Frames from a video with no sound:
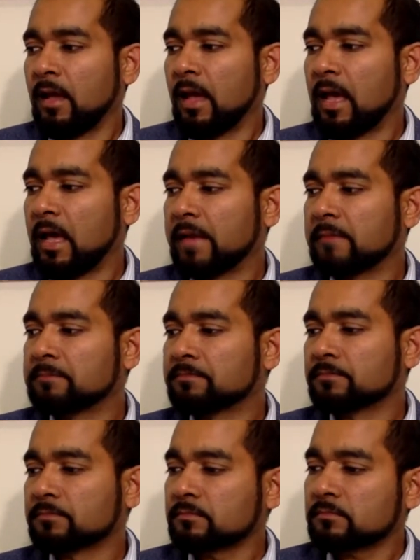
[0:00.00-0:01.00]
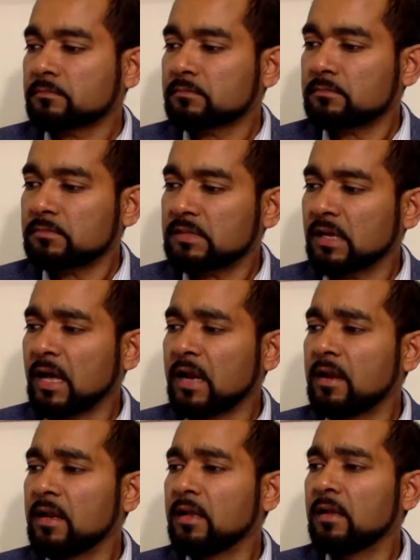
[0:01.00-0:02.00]
And
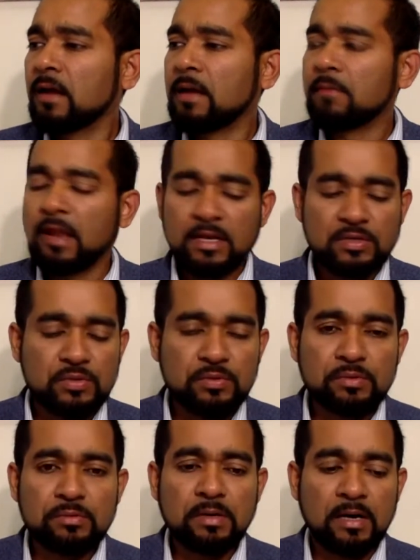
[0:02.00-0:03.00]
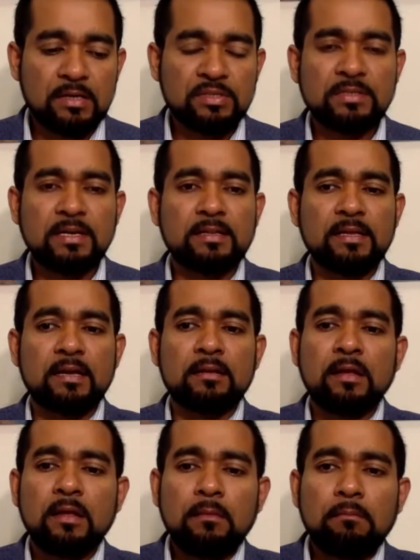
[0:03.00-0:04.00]
currently, I'm glad to share that
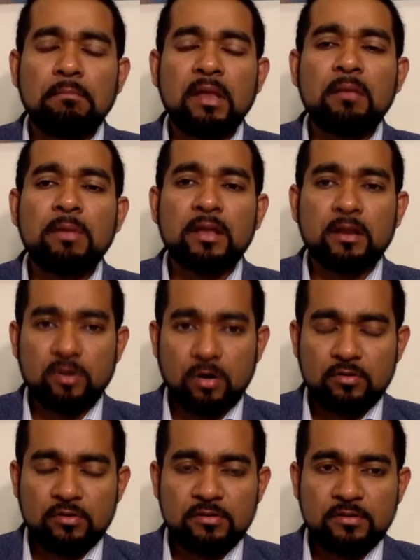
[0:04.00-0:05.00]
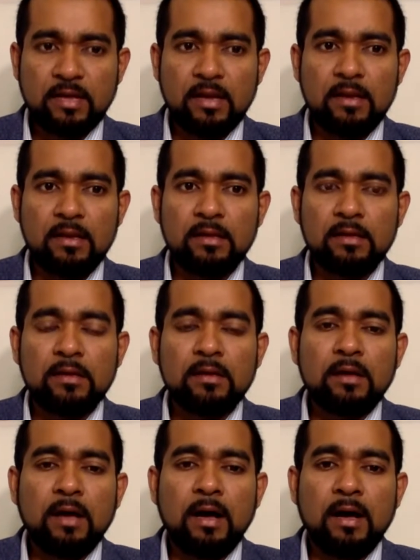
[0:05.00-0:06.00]
many medical doctors currently
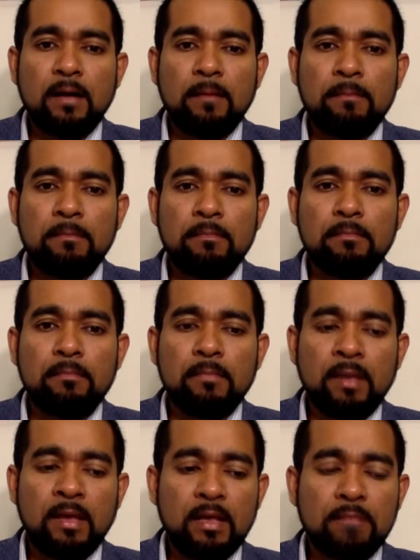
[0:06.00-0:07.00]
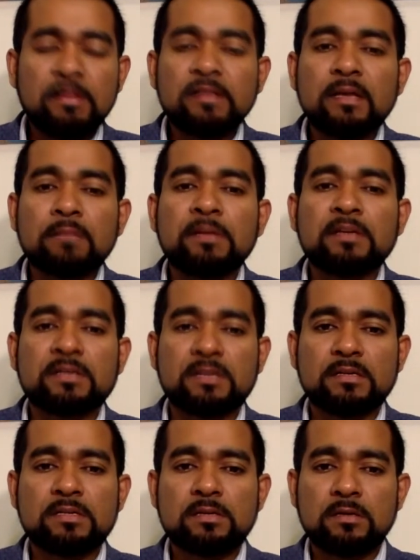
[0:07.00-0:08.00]
helping their
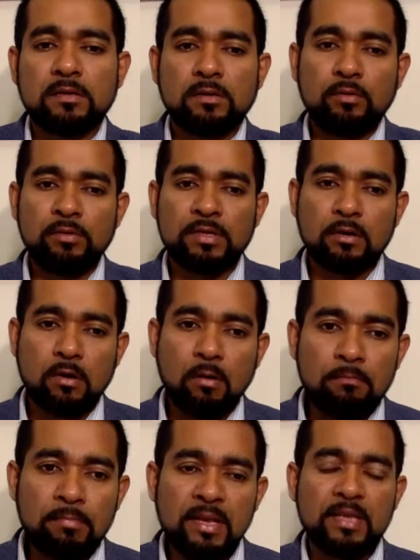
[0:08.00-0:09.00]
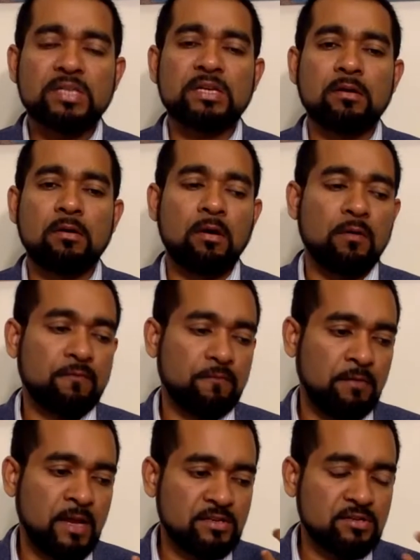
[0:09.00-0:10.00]
patient with a combination of
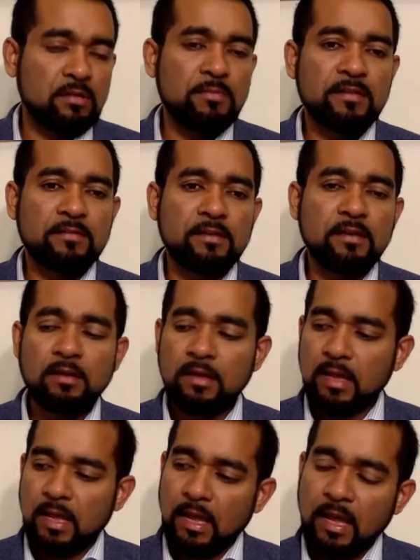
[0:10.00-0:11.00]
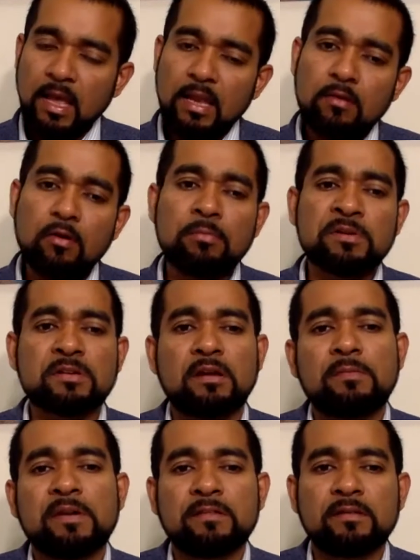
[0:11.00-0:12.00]
natural medicine and
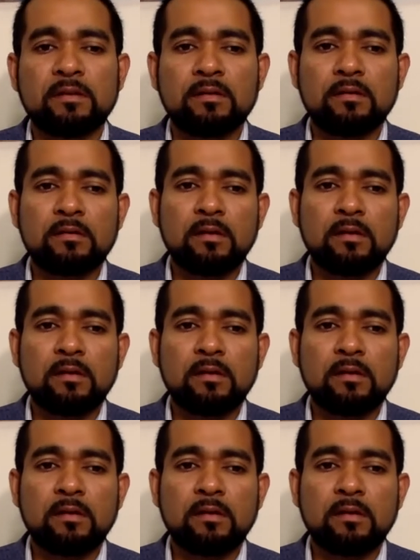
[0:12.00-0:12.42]
conventional medicine.